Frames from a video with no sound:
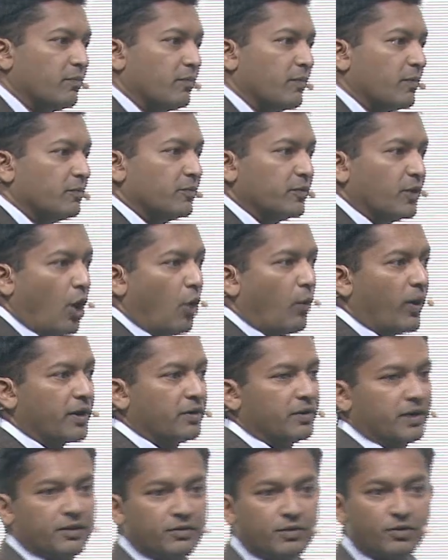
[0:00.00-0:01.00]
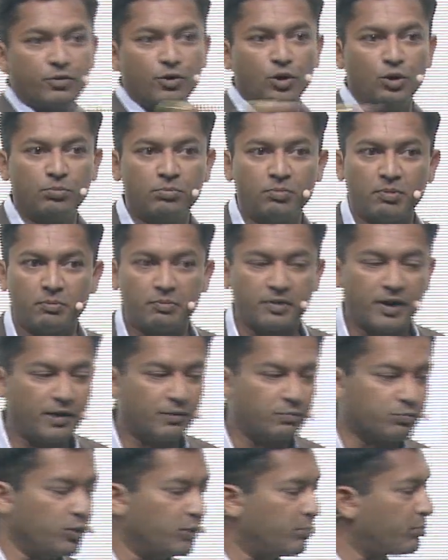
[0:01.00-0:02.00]
No one in the room
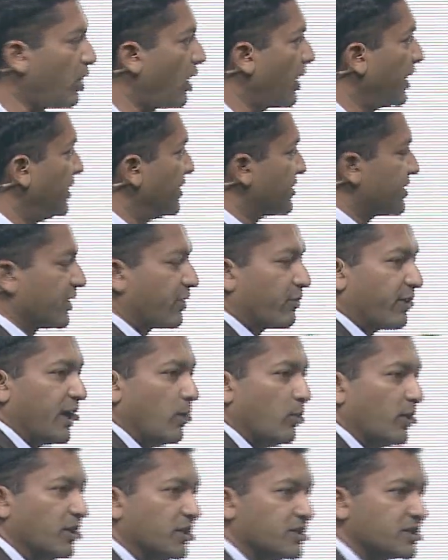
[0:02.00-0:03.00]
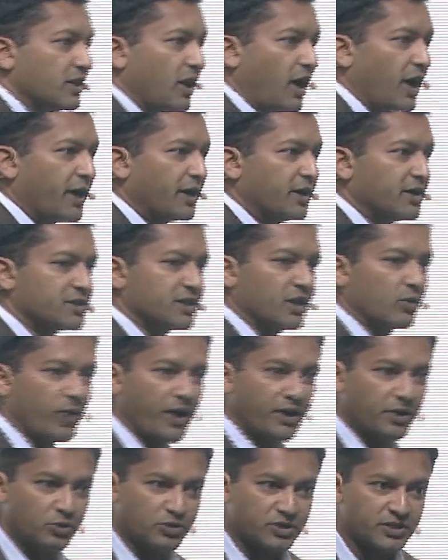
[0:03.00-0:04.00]
would probably disagree with this slide, is that
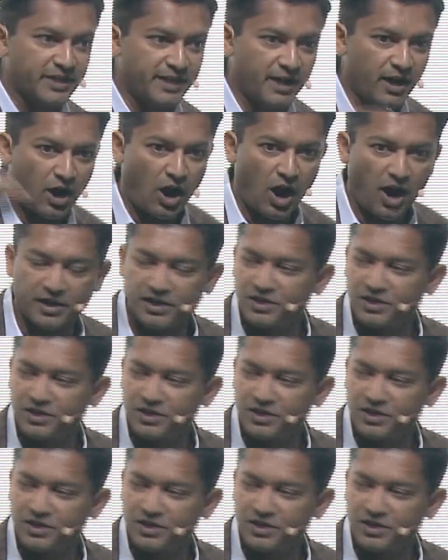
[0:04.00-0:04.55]
when you see a hockey